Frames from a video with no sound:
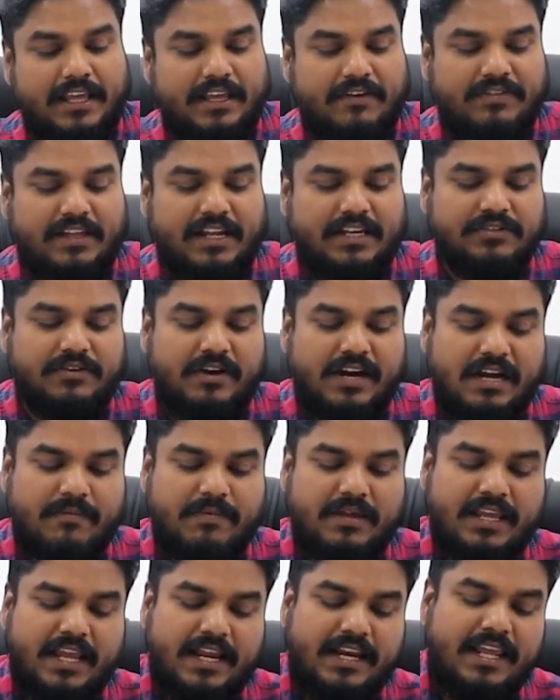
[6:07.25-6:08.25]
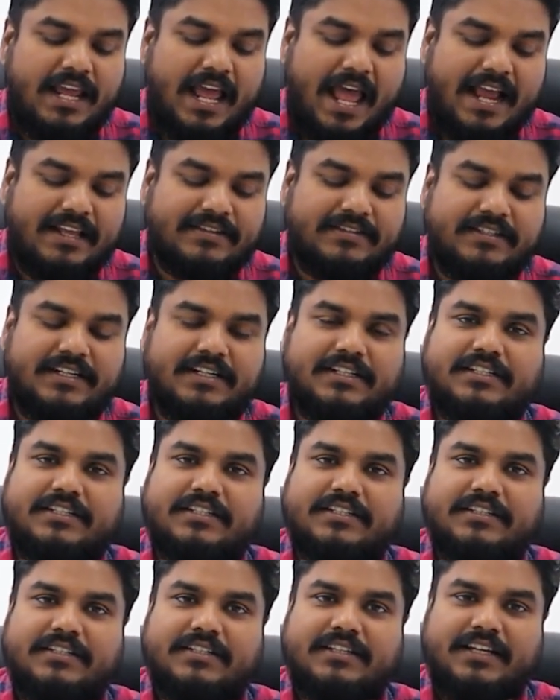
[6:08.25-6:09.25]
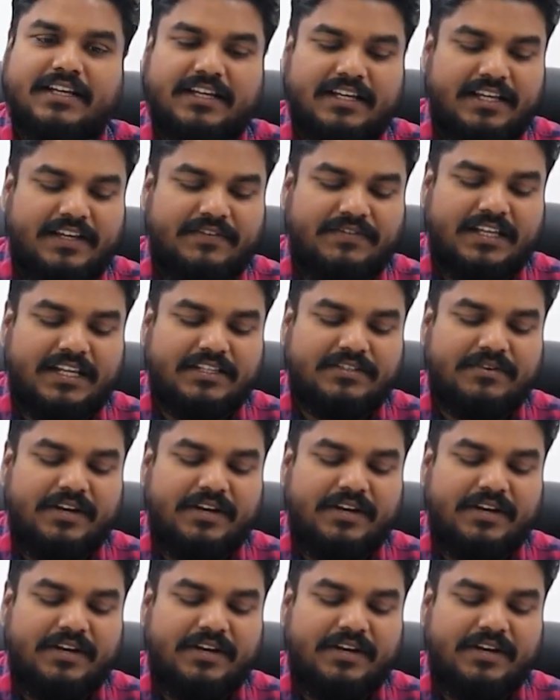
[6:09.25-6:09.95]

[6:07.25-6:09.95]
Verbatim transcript: If there is going to be any accident, then